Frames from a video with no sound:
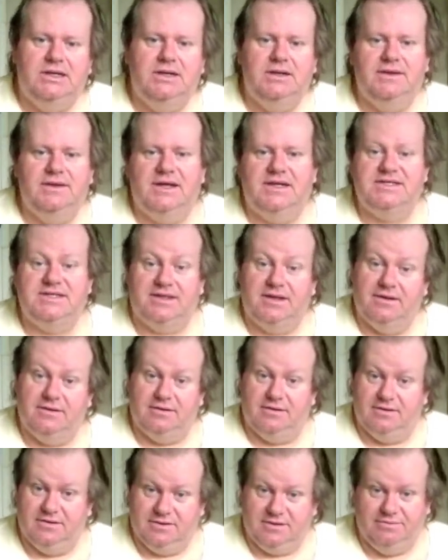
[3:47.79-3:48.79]
That's
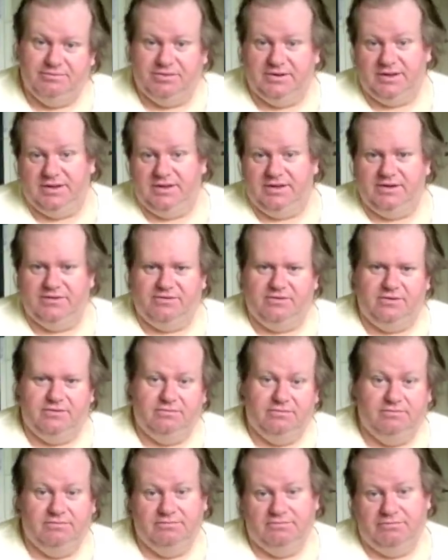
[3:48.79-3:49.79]
another completely different
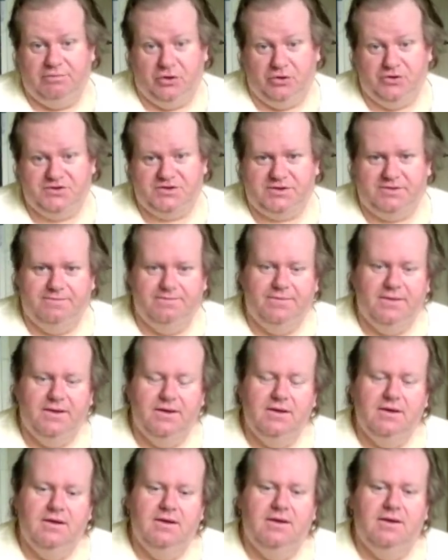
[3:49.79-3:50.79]
post.
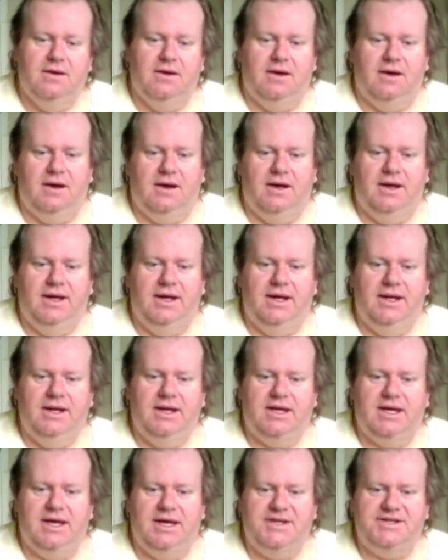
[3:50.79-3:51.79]
Any
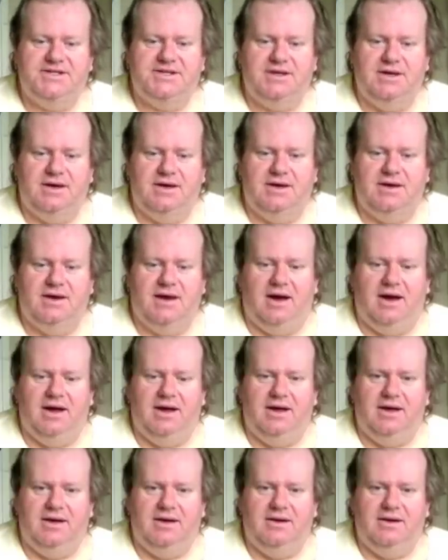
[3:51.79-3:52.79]
case,
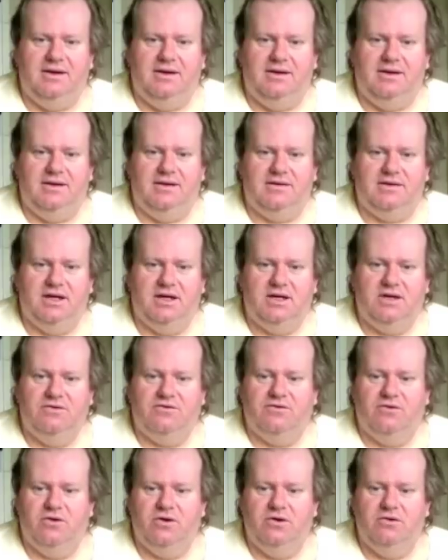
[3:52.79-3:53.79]
I thank you
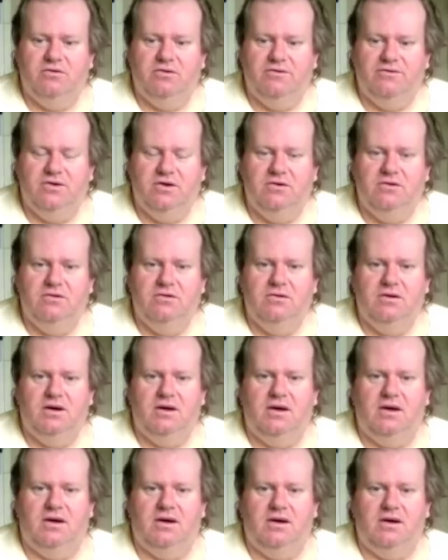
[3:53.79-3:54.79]
for your review.
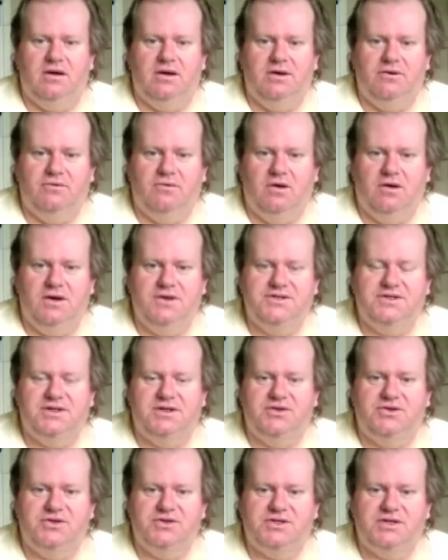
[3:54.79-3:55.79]
It was
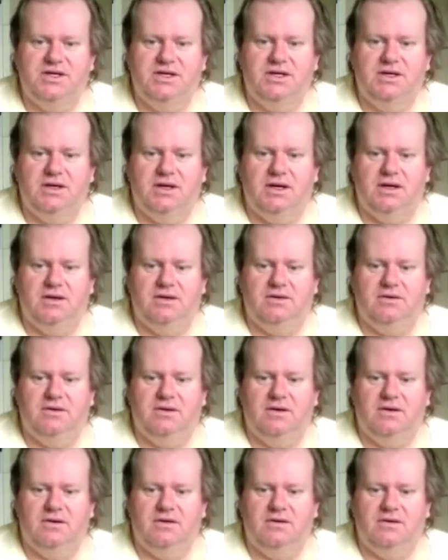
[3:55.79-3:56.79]
interesting, and
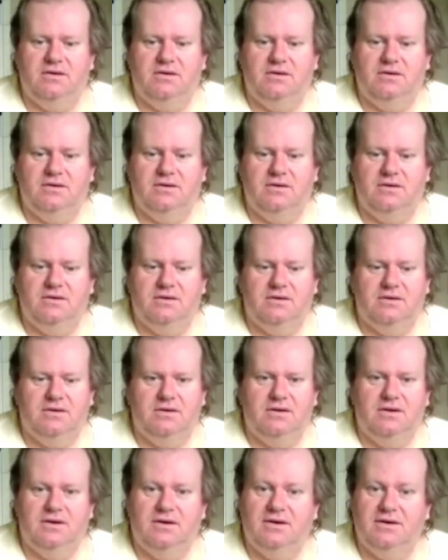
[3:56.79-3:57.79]

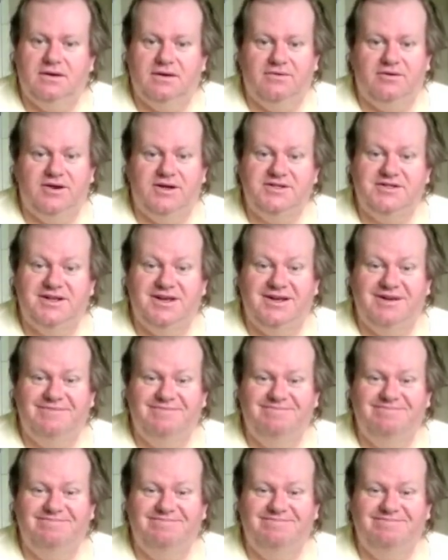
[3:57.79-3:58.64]
have a nice day.